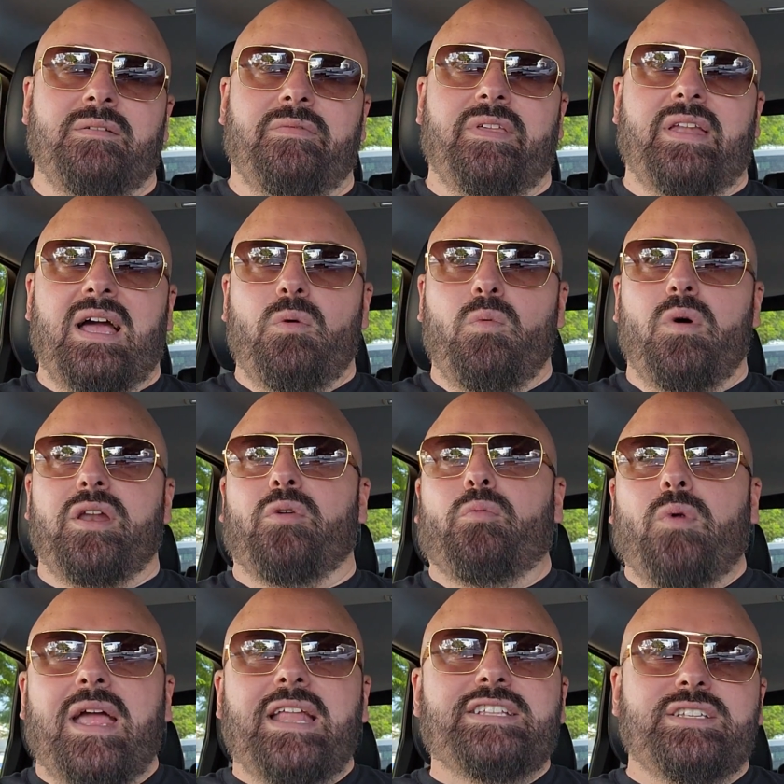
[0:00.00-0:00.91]
that I want
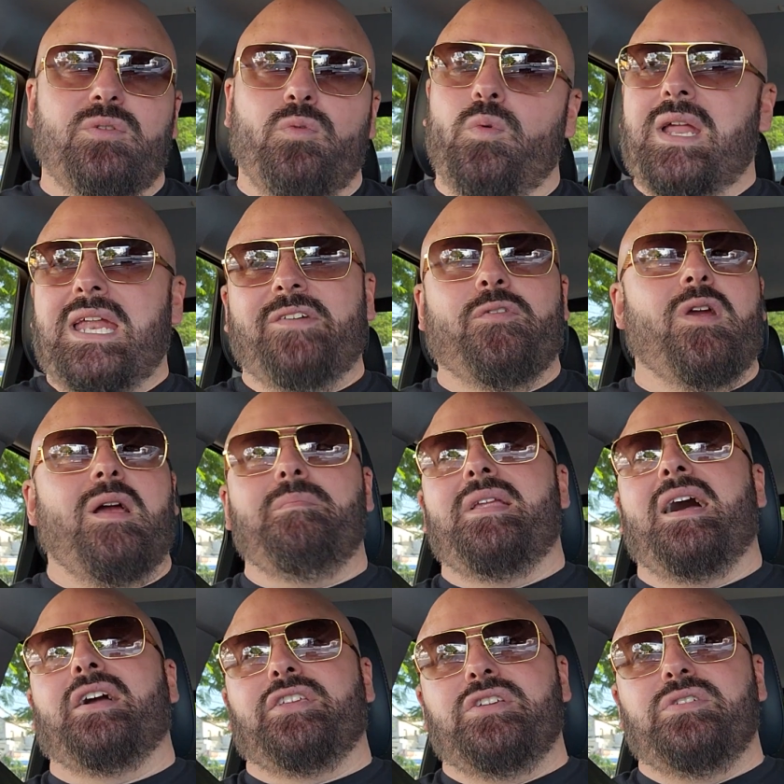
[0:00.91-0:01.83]
to rent whenever
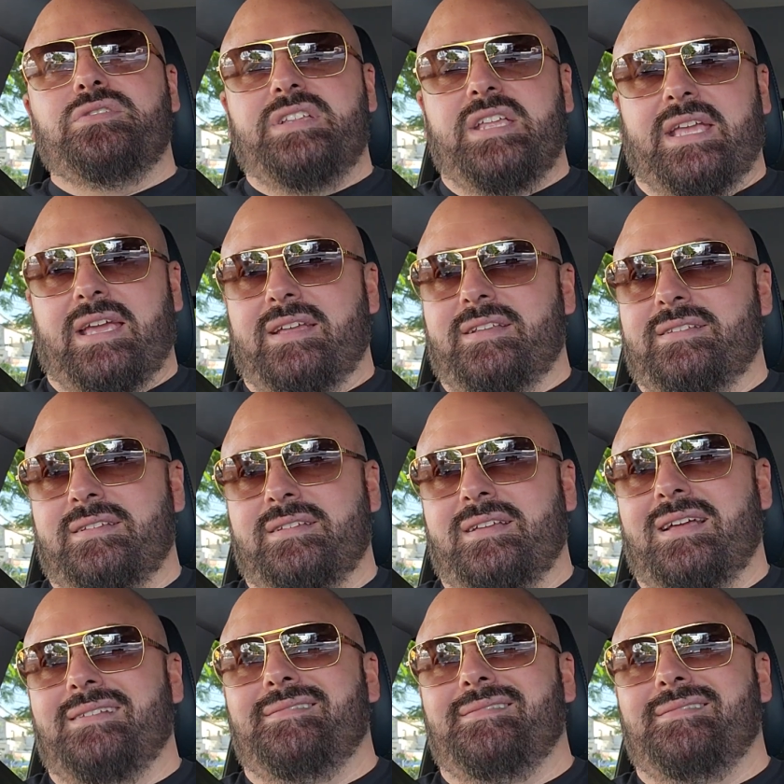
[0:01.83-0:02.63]
I'm not using it?